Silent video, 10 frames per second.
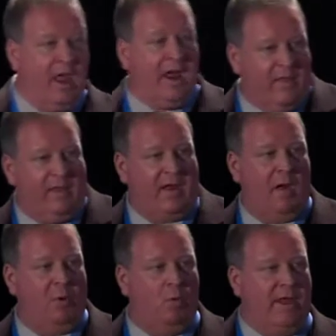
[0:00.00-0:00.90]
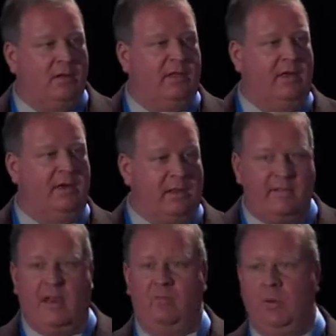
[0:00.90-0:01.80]
and then they come away clean
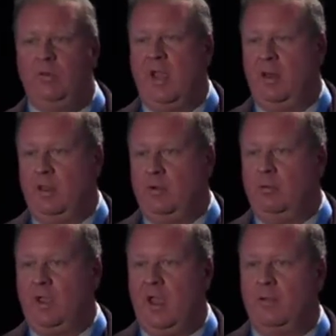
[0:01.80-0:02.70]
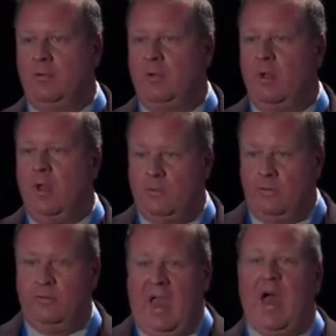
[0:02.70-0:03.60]
instead of mutating into a cancer. So
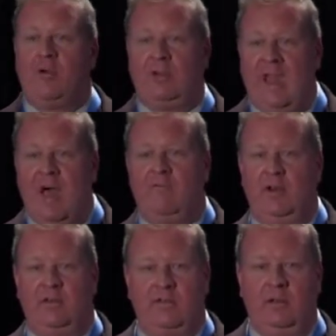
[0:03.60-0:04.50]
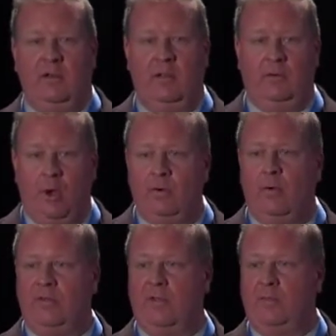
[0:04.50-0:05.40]
there's actually evidence that
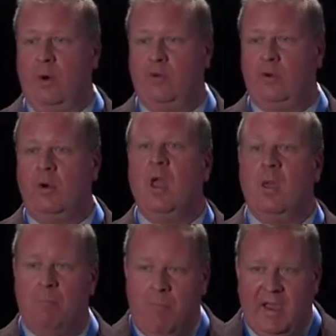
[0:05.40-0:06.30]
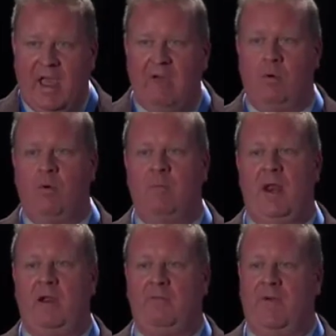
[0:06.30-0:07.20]
low-dose exposure might have a
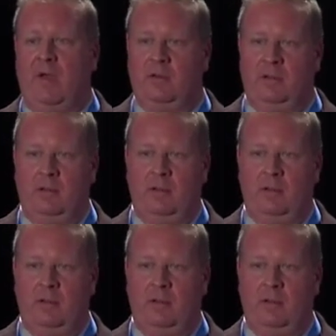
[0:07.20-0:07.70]
hormetic effect.